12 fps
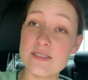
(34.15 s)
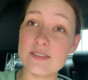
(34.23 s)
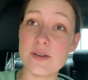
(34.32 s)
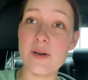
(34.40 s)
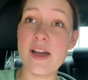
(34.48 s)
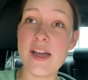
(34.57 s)
In
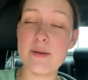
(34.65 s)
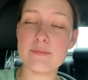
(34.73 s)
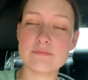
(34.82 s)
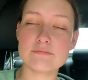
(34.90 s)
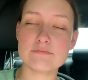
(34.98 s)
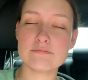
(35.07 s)
so I,
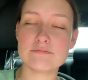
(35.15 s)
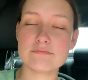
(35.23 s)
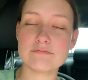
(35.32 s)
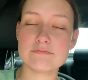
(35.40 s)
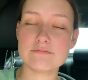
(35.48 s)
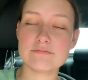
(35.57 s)
mile,
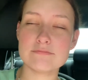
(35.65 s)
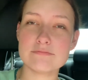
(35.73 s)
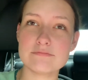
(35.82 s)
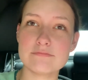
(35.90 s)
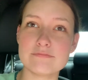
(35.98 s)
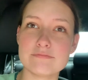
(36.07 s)
turn left
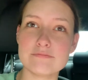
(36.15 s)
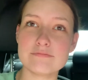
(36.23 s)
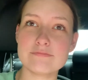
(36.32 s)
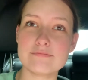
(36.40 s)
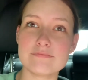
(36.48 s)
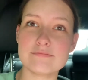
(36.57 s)
onto State
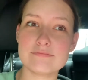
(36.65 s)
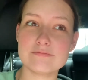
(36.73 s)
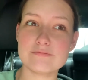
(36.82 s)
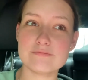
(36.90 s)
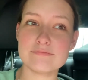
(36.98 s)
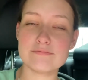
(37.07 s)
Route
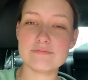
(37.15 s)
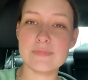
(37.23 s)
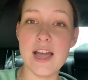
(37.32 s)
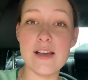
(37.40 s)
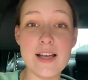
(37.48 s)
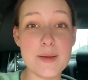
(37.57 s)

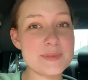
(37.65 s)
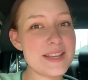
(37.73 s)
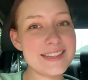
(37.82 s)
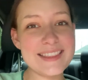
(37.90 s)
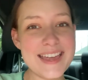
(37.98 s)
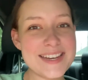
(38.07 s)
81. I'll
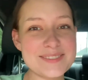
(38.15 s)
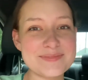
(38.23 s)
update then.